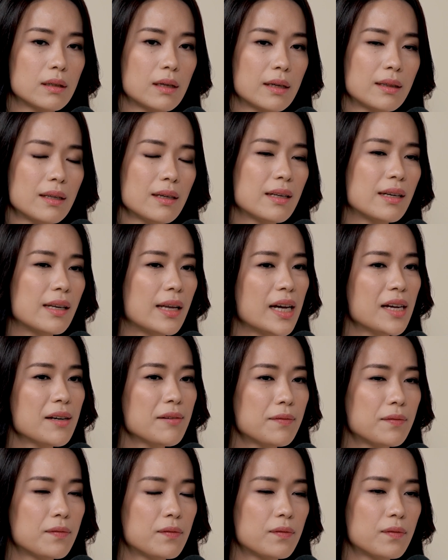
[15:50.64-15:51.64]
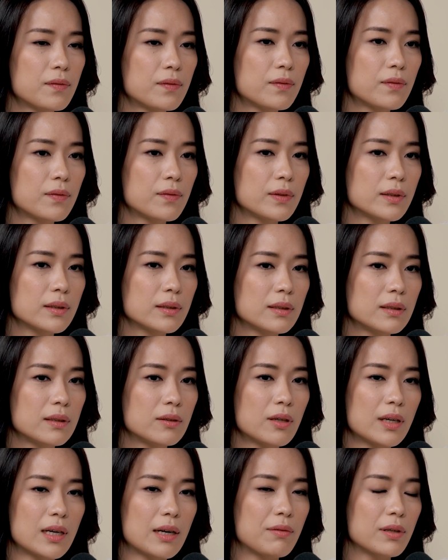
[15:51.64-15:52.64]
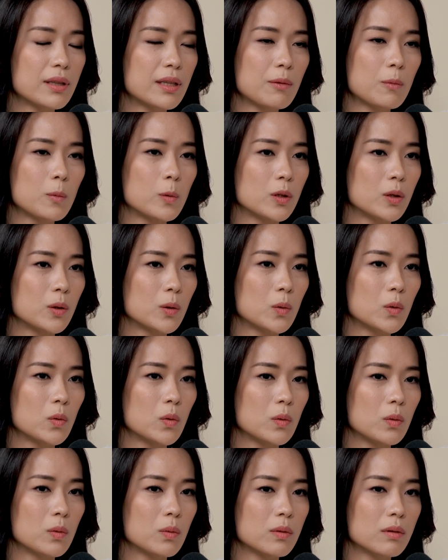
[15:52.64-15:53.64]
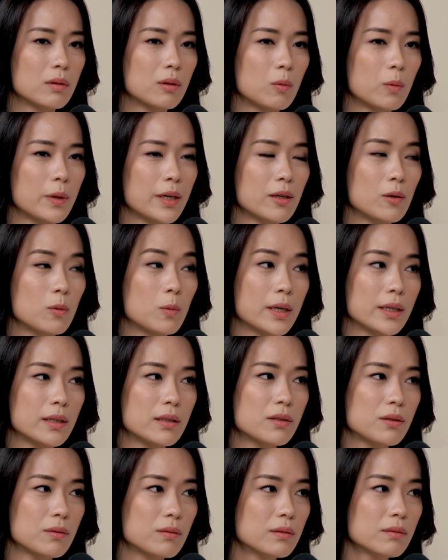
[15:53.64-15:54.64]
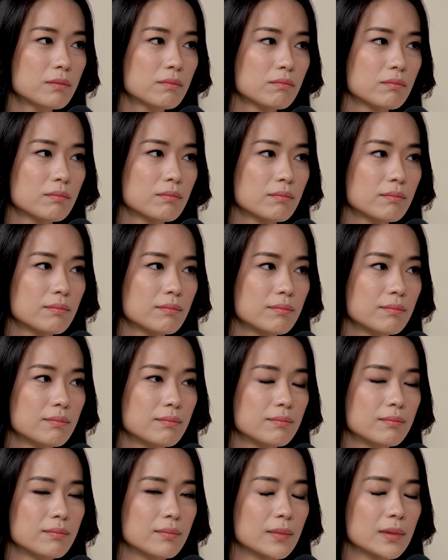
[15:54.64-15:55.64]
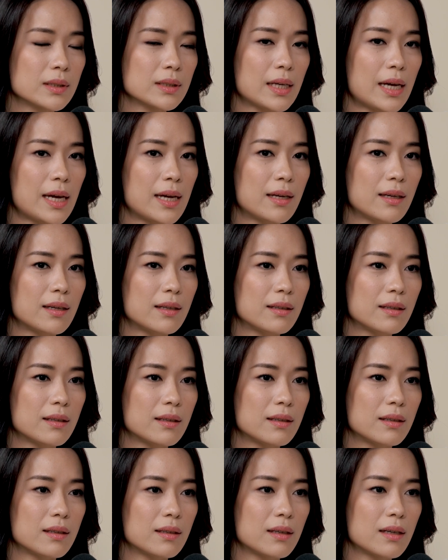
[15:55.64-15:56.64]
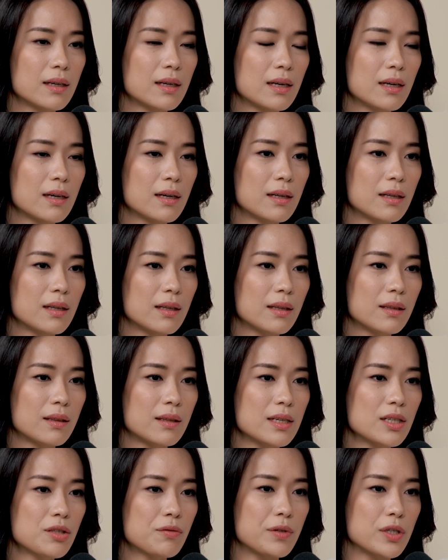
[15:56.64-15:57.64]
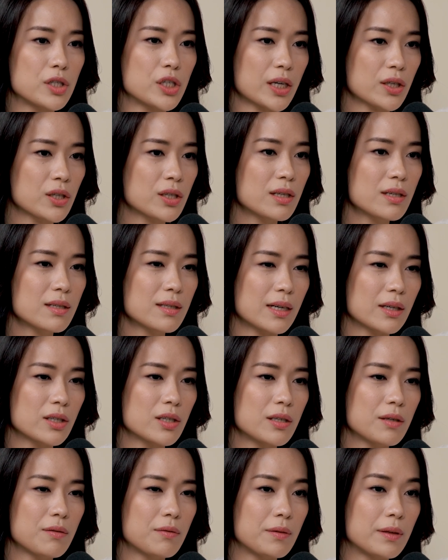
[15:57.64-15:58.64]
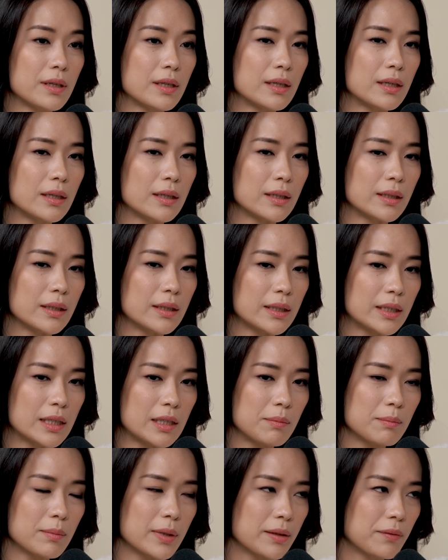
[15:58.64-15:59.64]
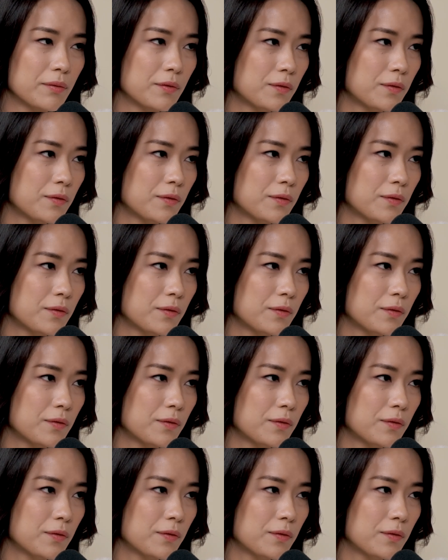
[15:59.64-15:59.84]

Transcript: I think in life, not everything will go the way you want it to. And these rejections actually really keep my